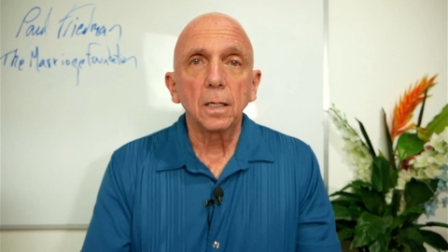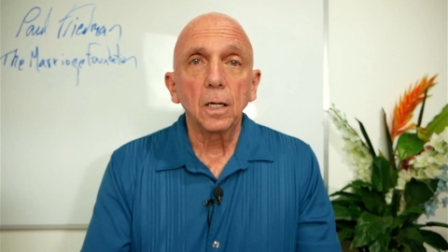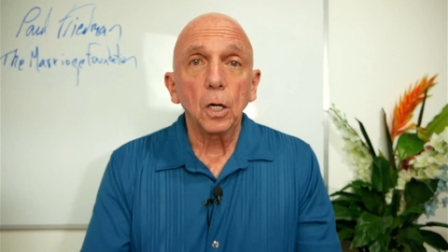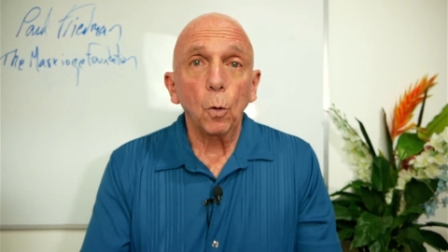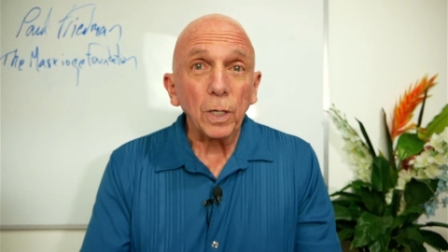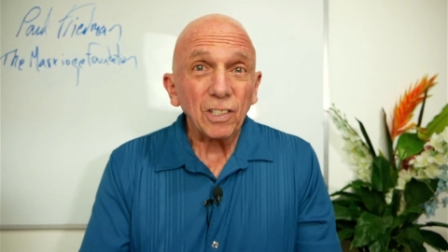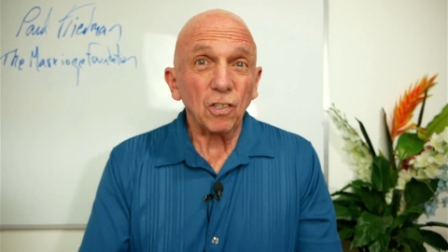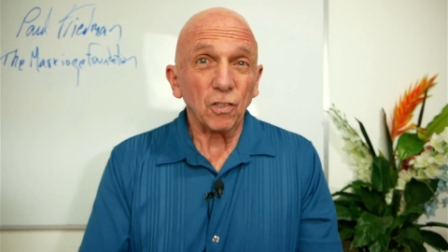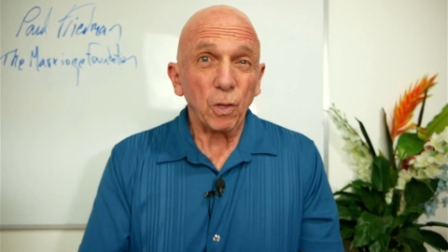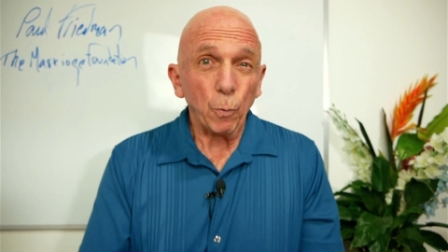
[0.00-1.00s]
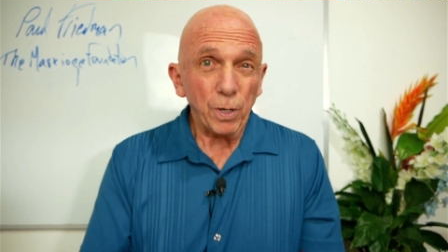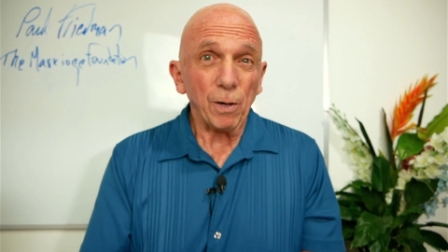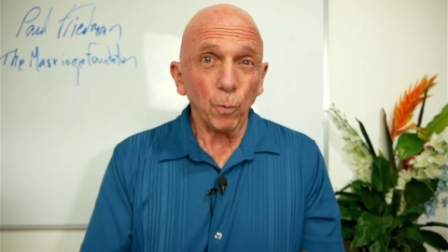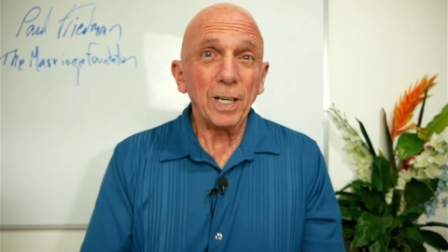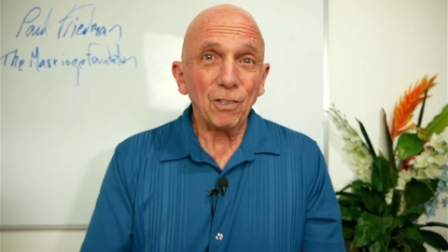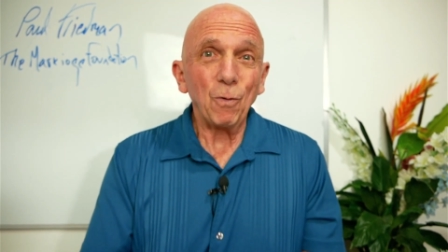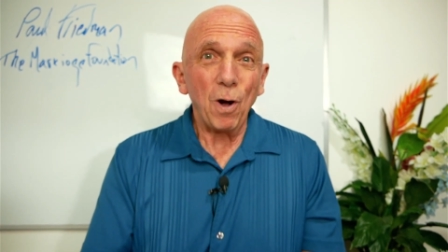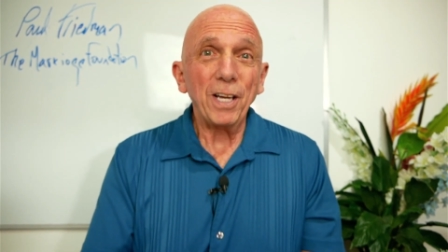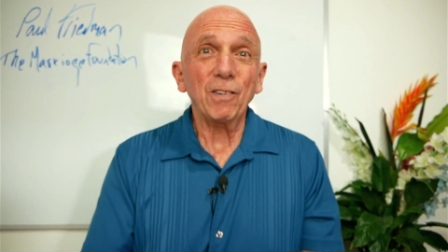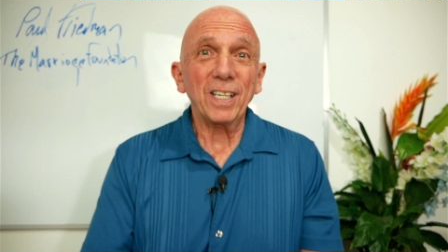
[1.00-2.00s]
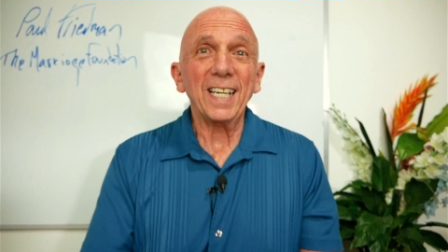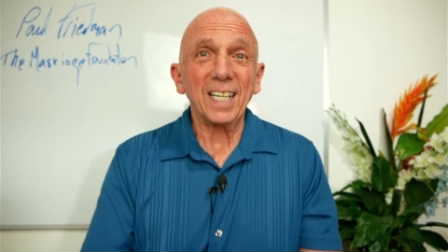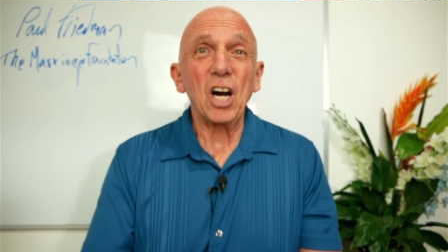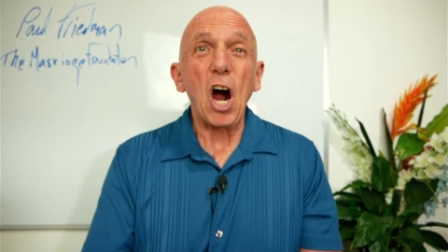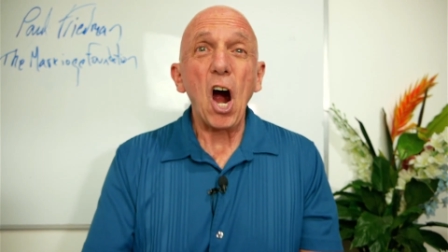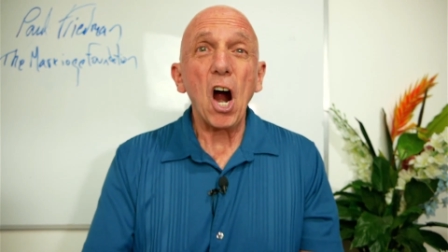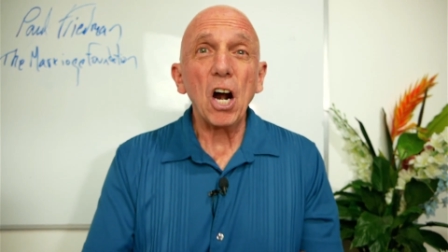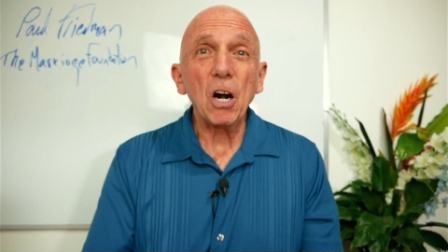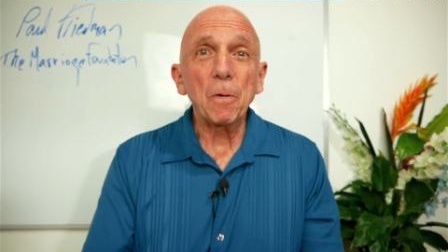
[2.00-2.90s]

which is the real reason why you get a car,